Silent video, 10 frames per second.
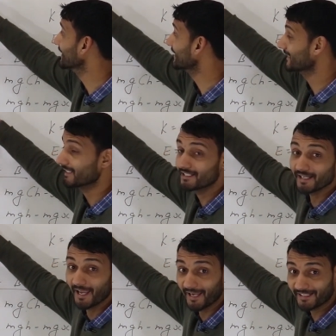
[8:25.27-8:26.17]
a distance
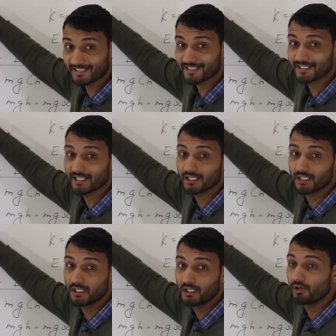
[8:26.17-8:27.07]
x
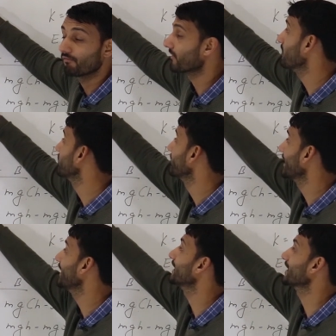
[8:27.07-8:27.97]
from
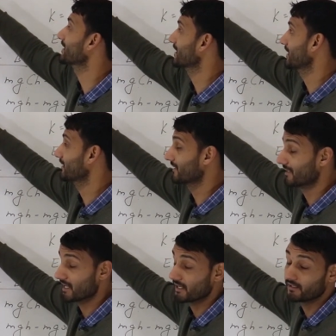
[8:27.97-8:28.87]
where
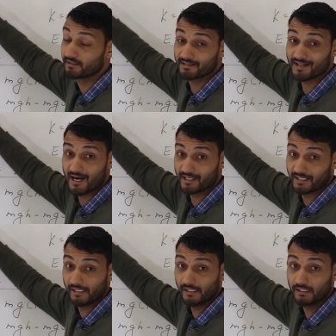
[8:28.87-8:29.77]
it
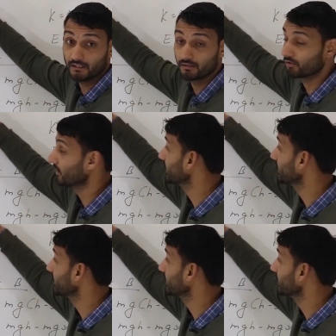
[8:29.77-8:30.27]
started. So